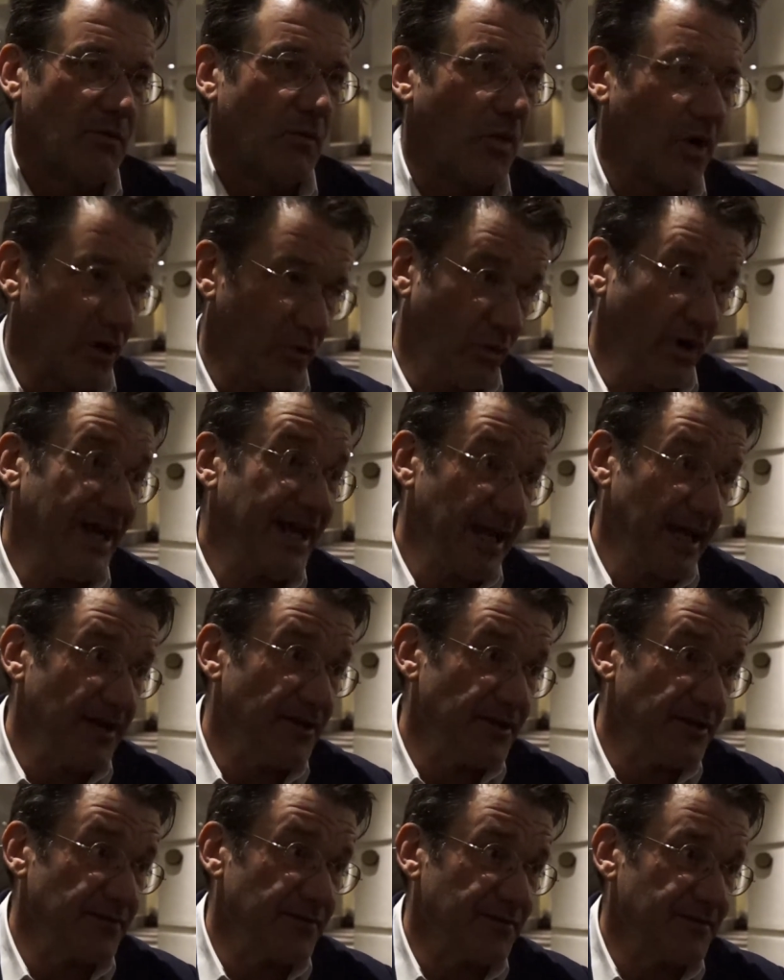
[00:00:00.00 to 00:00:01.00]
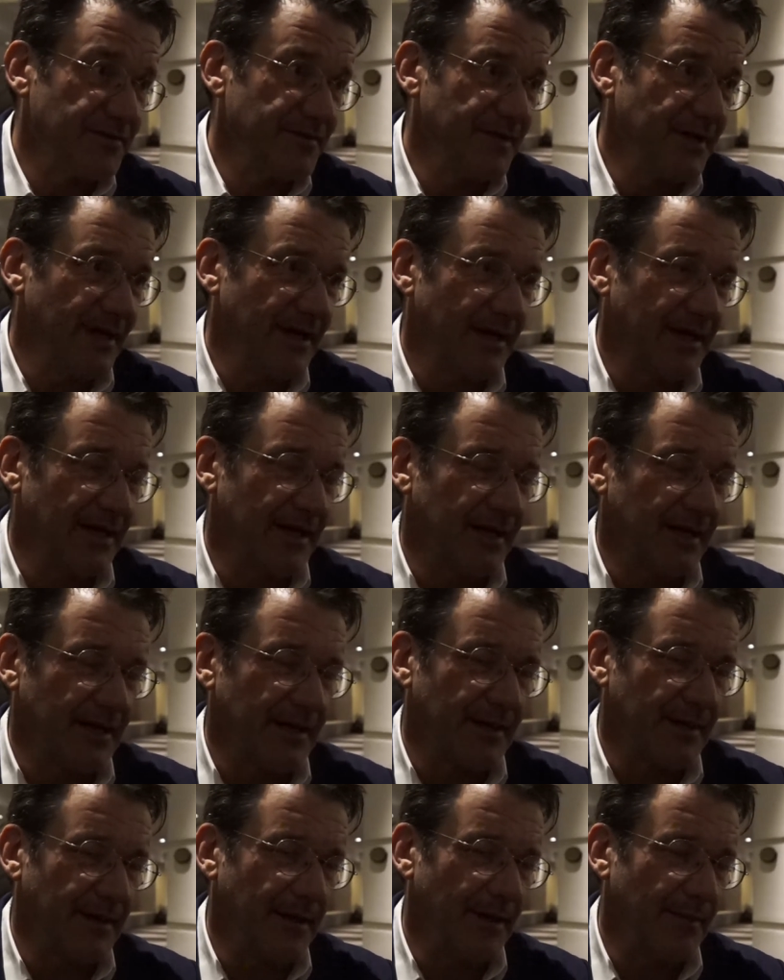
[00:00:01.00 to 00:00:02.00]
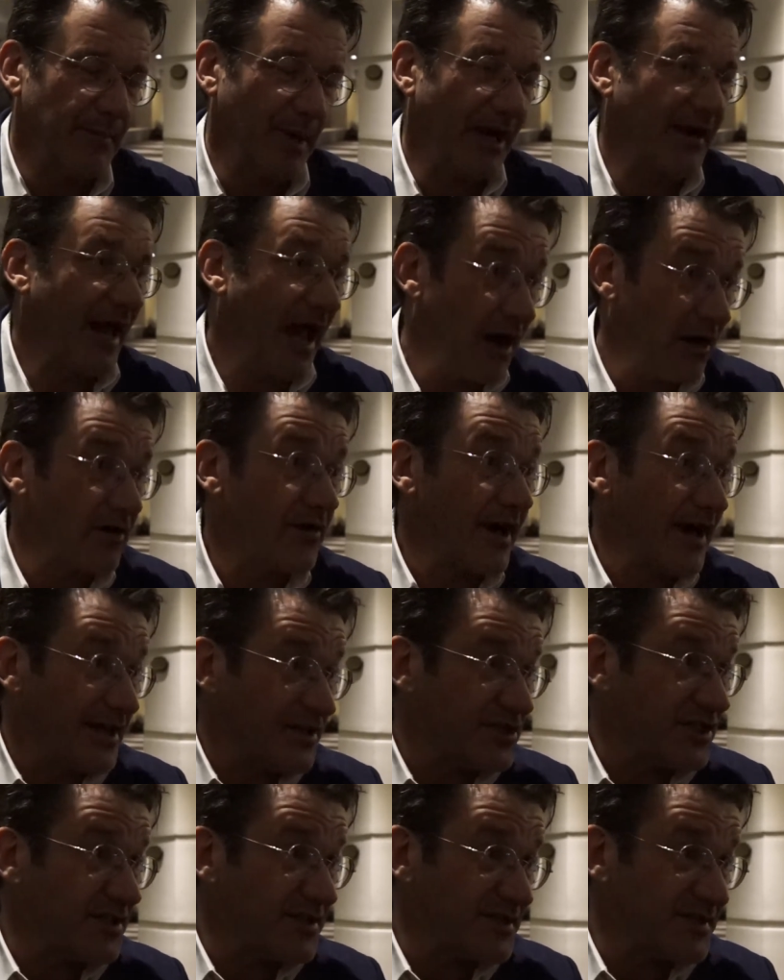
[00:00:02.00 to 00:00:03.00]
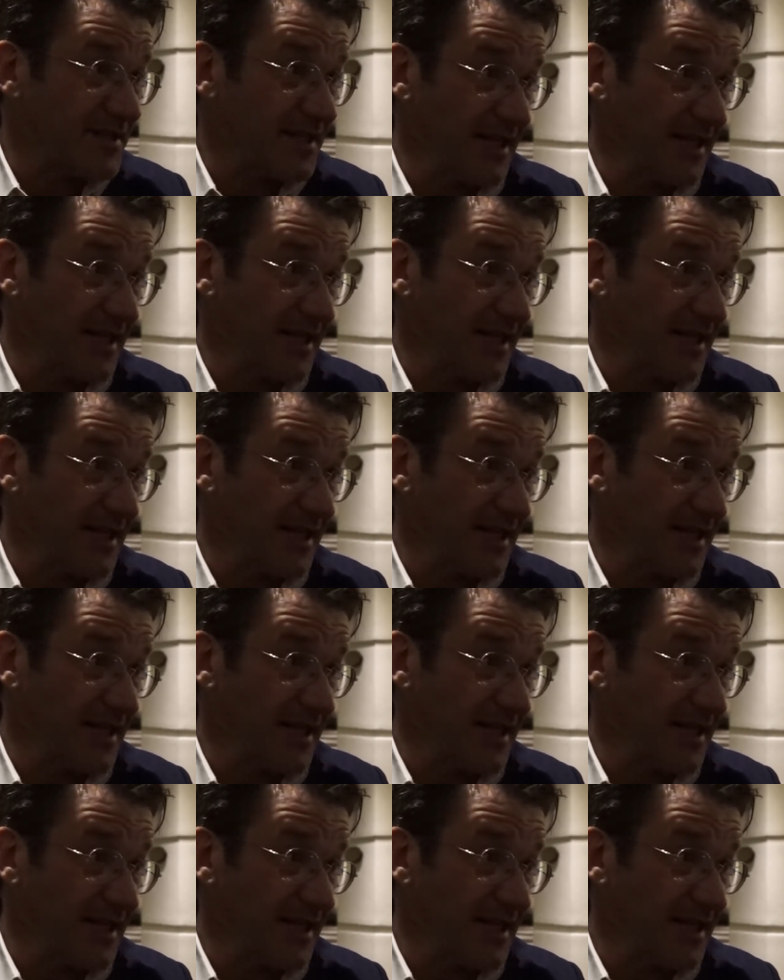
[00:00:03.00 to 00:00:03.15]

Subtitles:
what we can do, about our agency